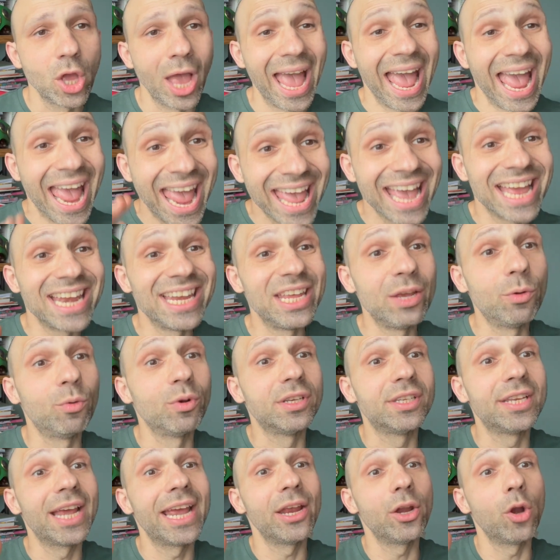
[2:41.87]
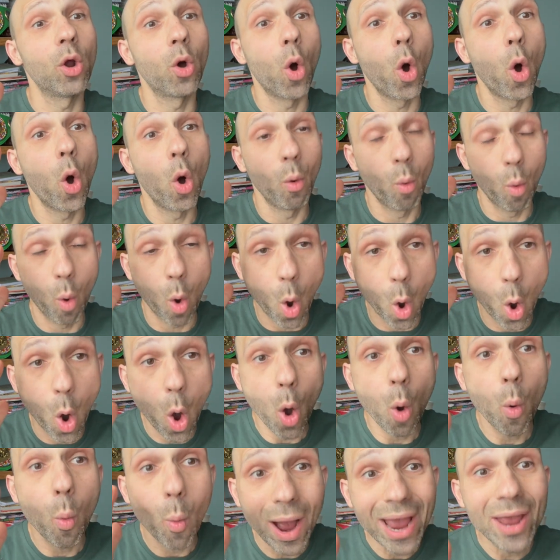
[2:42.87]
And he would date
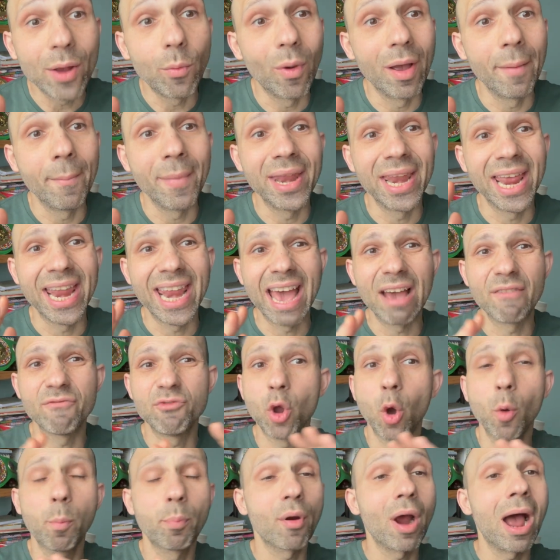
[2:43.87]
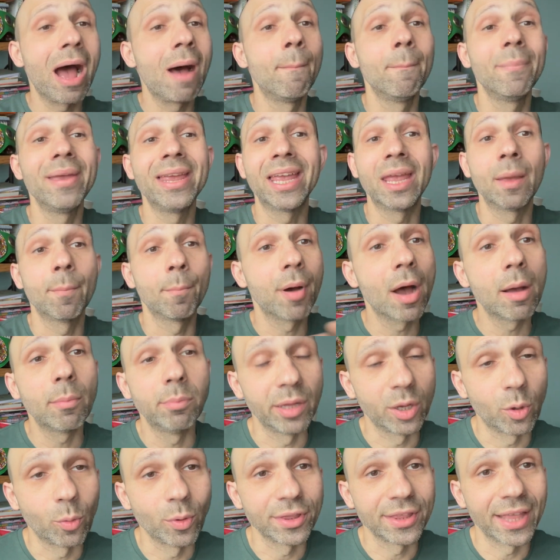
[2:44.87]
all white women and have no problem being in
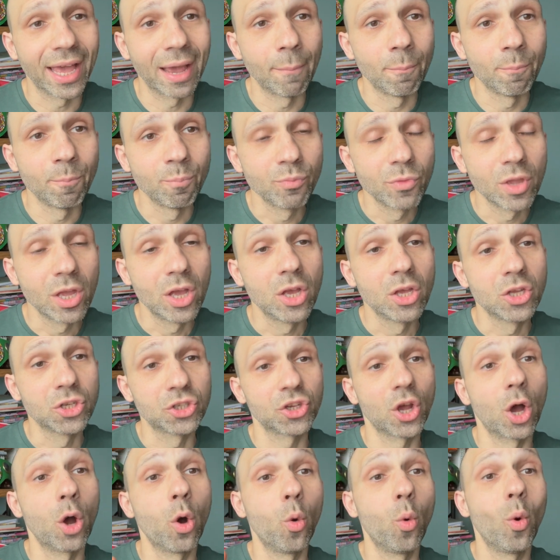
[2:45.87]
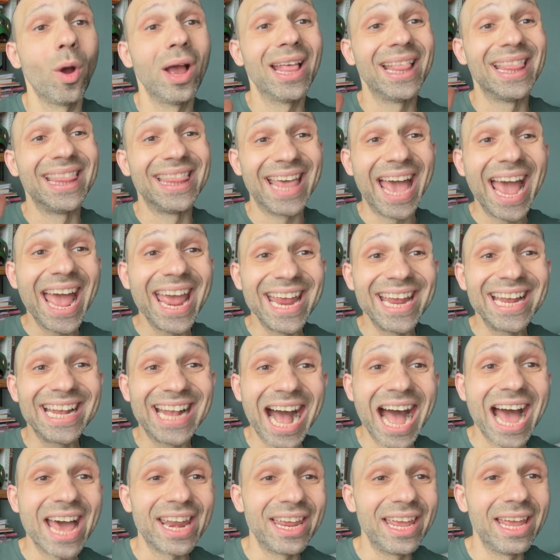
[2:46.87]
public with them. So they
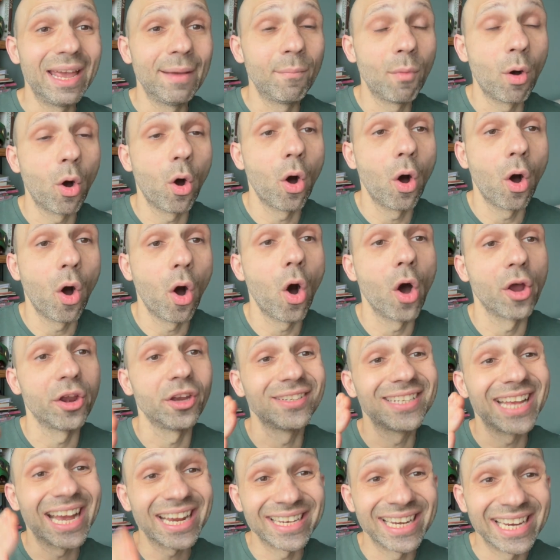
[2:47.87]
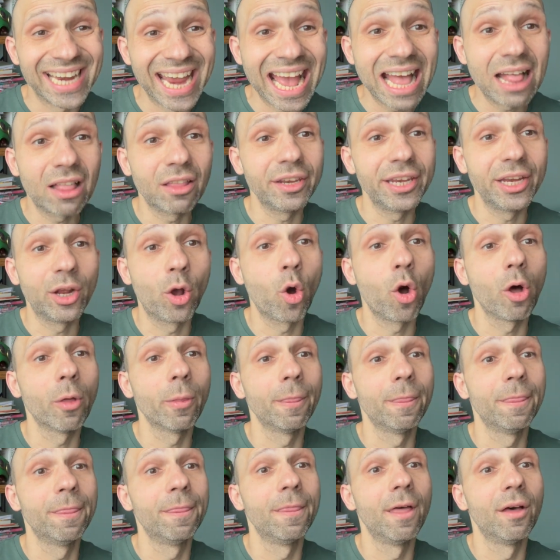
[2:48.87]
got him on a technicality
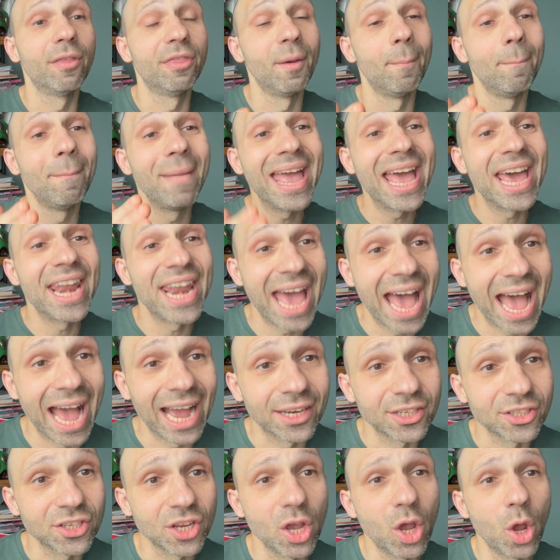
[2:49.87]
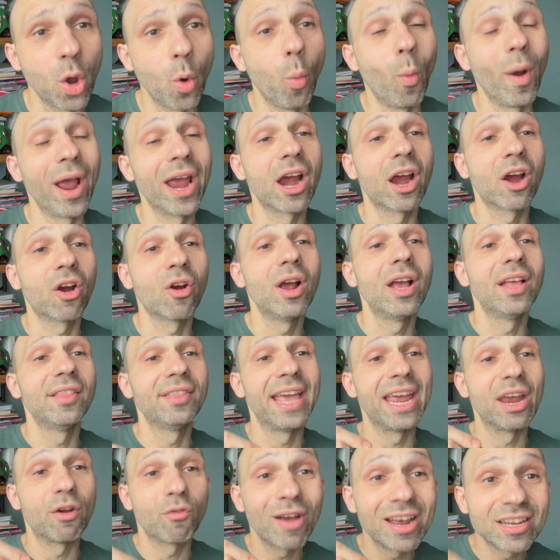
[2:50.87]
called the Mann Act, where
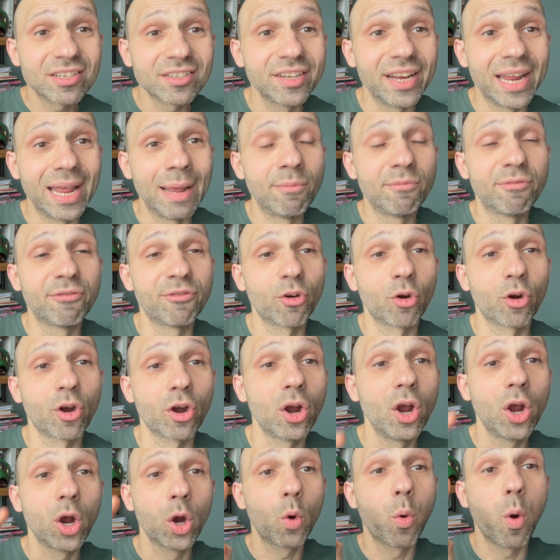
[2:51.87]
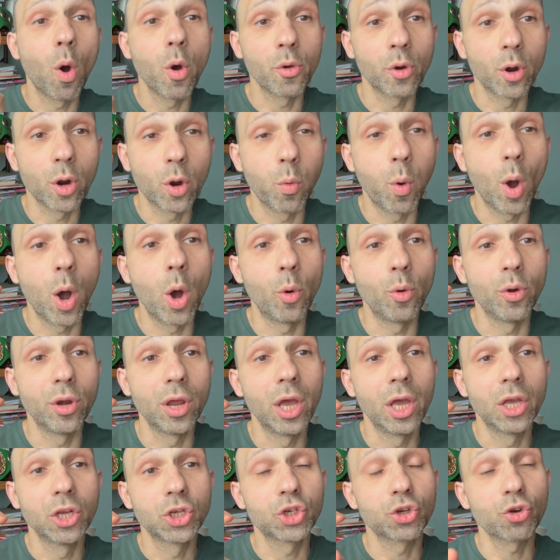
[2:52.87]
they arrested him for quote unquote
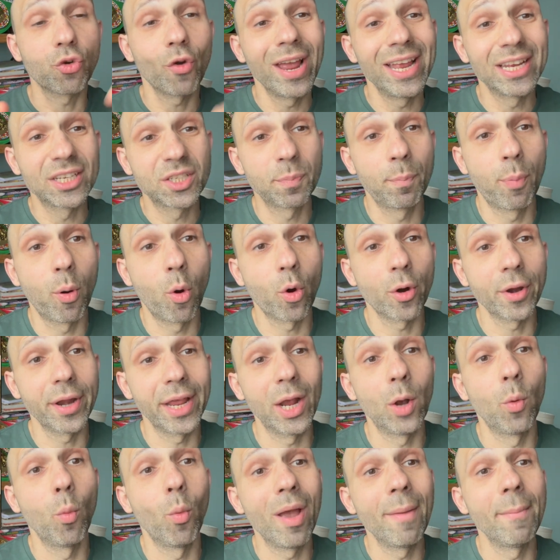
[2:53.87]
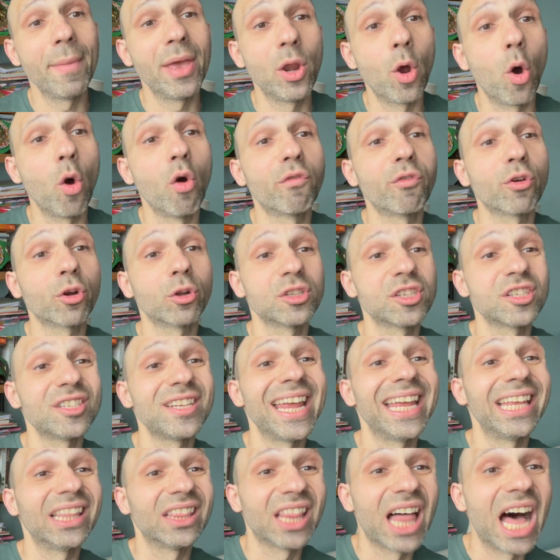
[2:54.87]
transporting women over
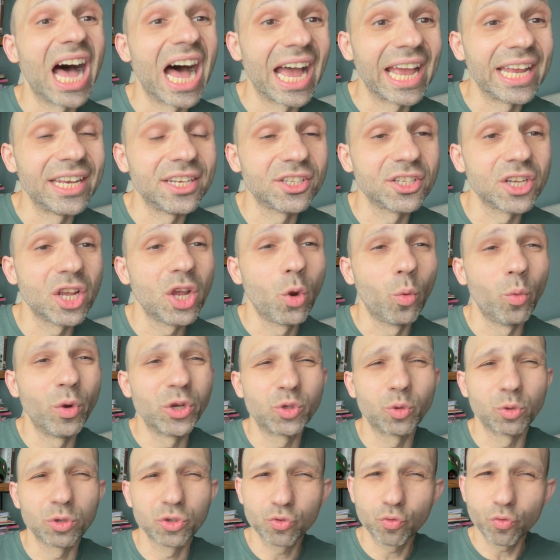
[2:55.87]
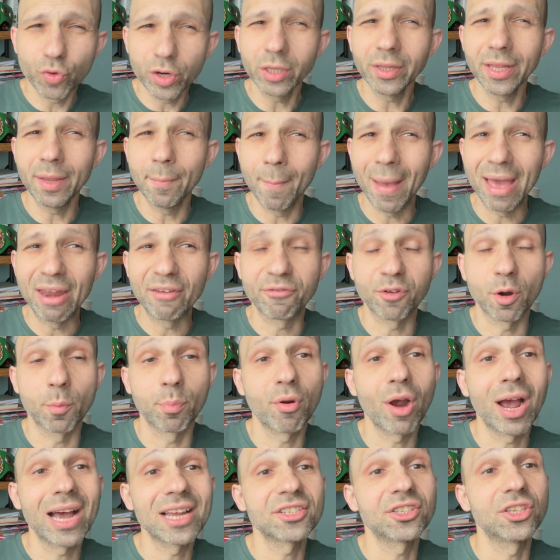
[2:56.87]
state lines, which was really meant for
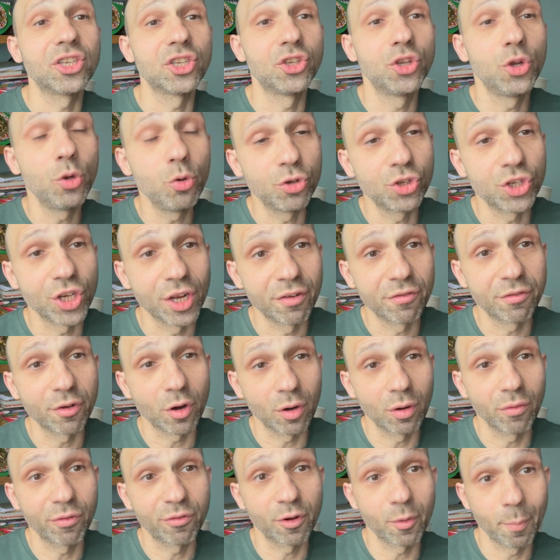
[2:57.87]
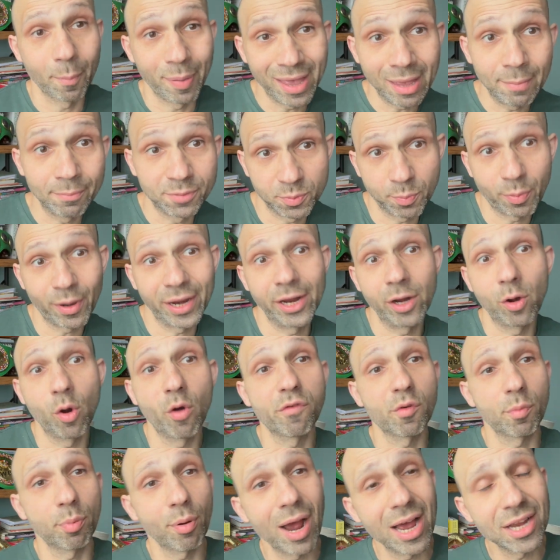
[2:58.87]
prostitution, for pimps bringing
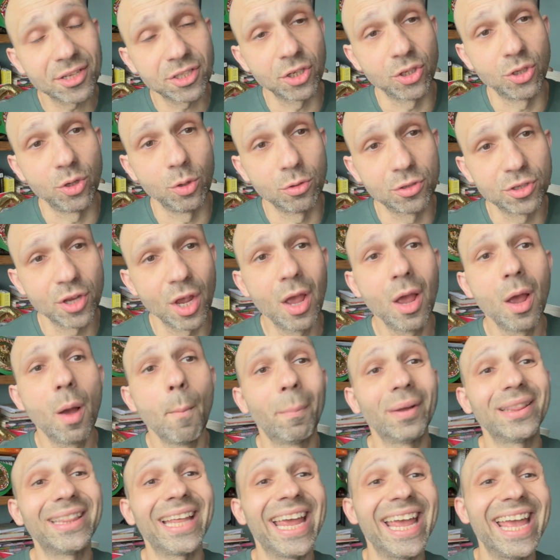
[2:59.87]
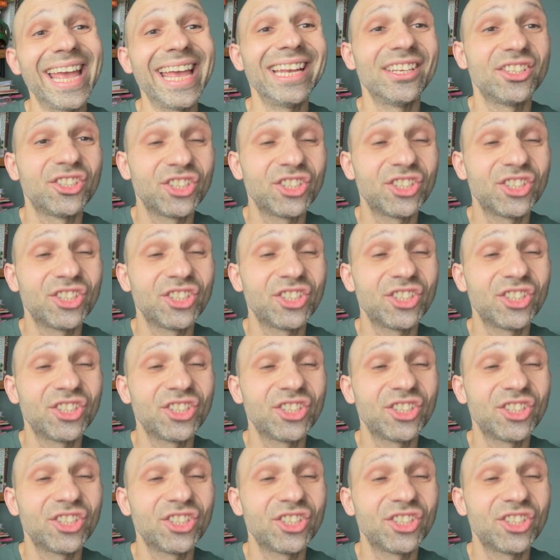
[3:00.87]
over prostitutes, but they hit